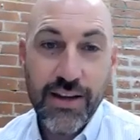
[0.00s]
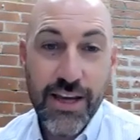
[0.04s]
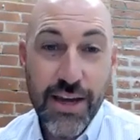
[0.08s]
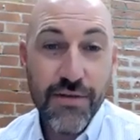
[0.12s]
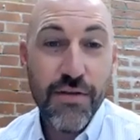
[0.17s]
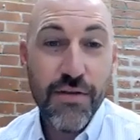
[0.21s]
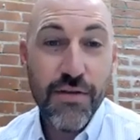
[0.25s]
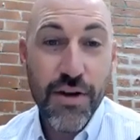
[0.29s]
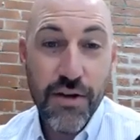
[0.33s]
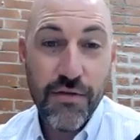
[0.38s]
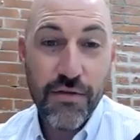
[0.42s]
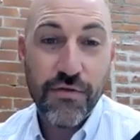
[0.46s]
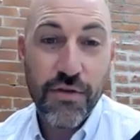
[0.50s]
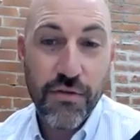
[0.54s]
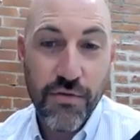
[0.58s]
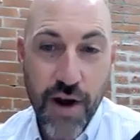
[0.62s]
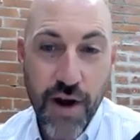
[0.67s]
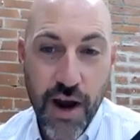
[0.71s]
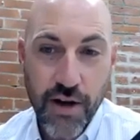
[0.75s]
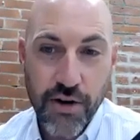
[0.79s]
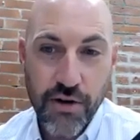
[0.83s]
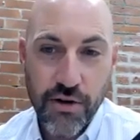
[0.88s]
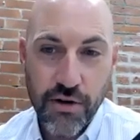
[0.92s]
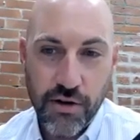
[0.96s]
even if
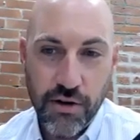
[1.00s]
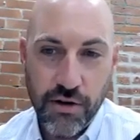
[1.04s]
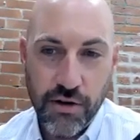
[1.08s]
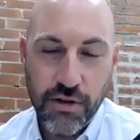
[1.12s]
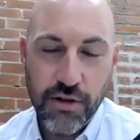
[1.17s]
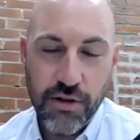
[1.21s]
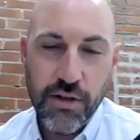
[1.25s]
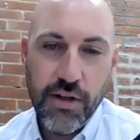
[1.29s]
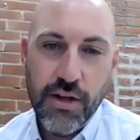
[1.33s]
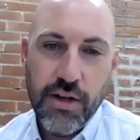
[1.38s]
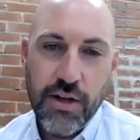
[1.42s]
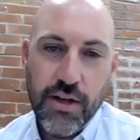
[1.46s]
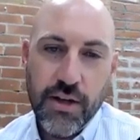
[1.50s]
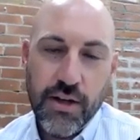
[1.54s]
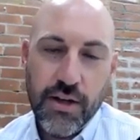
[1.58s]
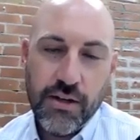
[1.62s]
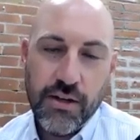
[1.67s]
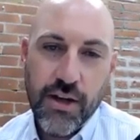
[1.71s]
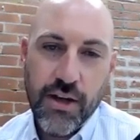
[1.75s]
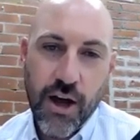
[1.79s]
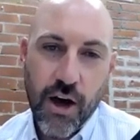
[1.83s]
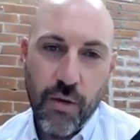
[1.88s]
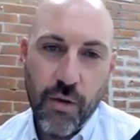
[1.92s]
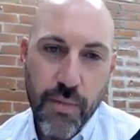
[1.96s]
directional,
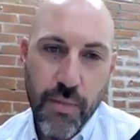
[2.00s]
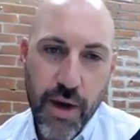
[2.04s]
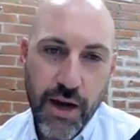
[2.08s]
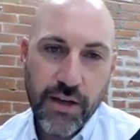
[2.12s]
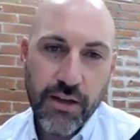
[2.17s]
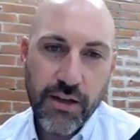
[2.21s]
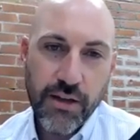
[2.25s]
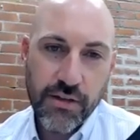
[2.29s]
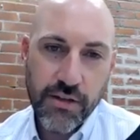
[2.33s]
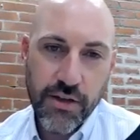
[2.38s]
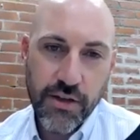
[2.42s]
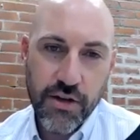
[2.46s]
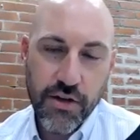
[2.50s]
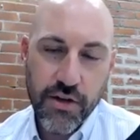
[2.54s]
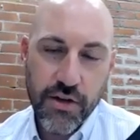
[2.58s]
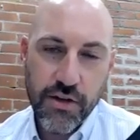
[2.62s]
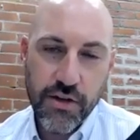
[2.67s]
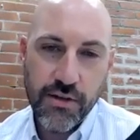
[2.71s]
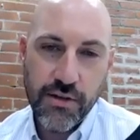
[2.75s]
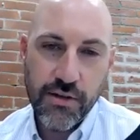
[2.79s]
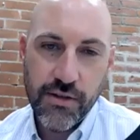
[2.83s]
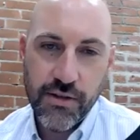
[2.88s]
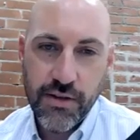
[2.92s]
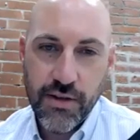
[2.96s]
to help make
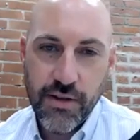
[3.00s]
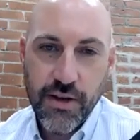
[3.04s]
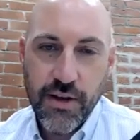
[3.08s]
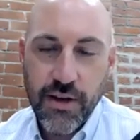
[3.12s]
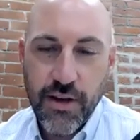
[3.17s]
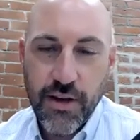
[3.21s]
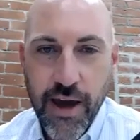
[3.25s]
decisions